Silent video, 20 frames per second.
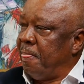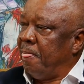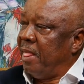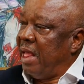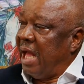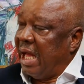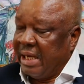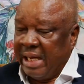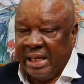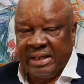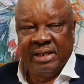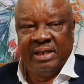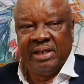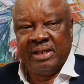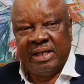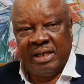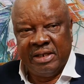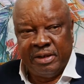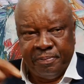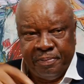And that's the
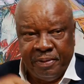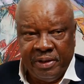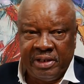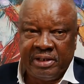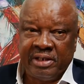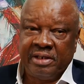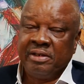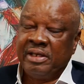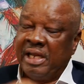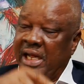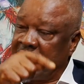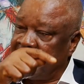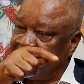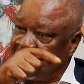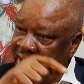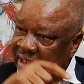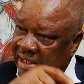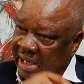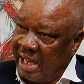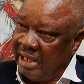same speech that
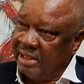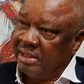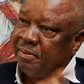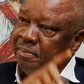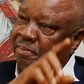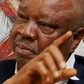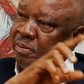has